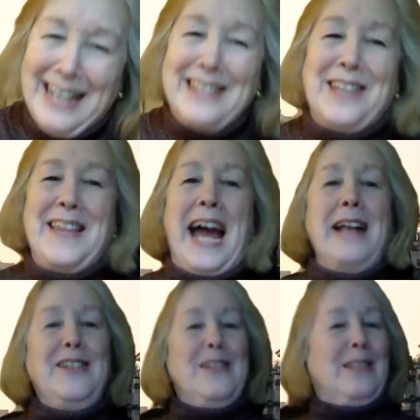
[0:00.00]
So
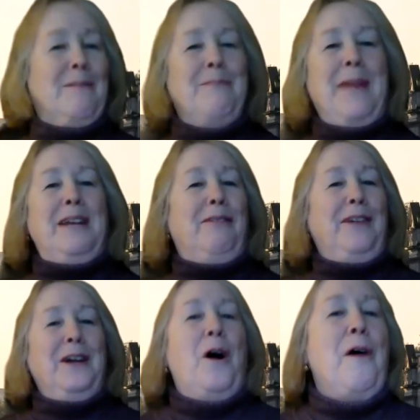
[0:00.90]
that just made it
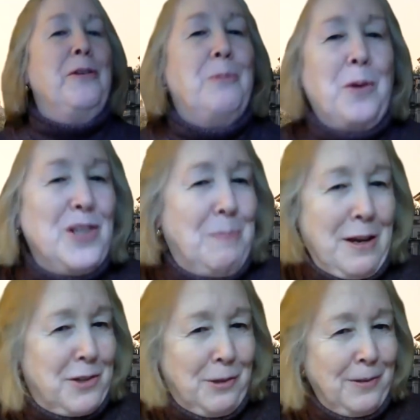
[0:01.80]
feel all the more
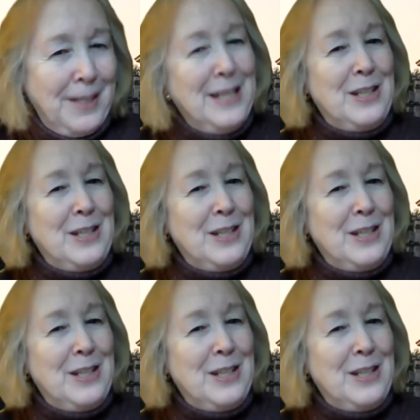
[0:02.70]
special